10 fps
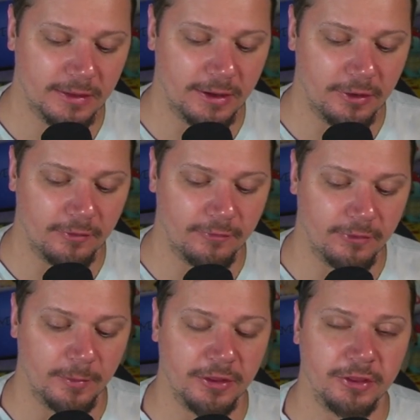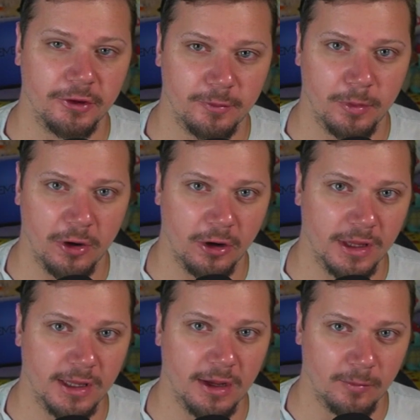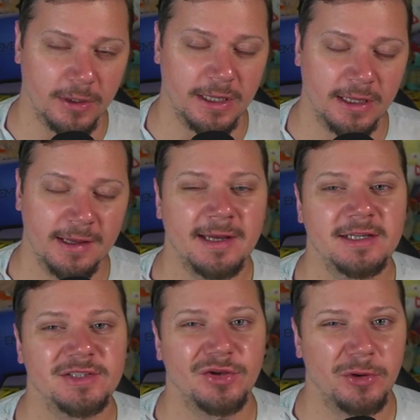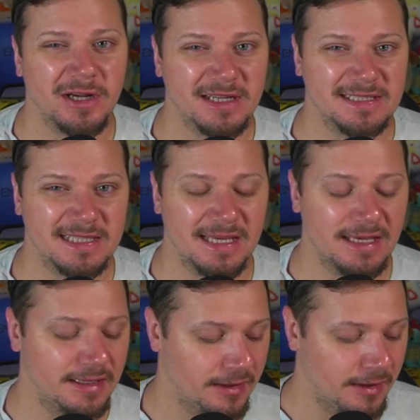They're from a third party company. So we're going to see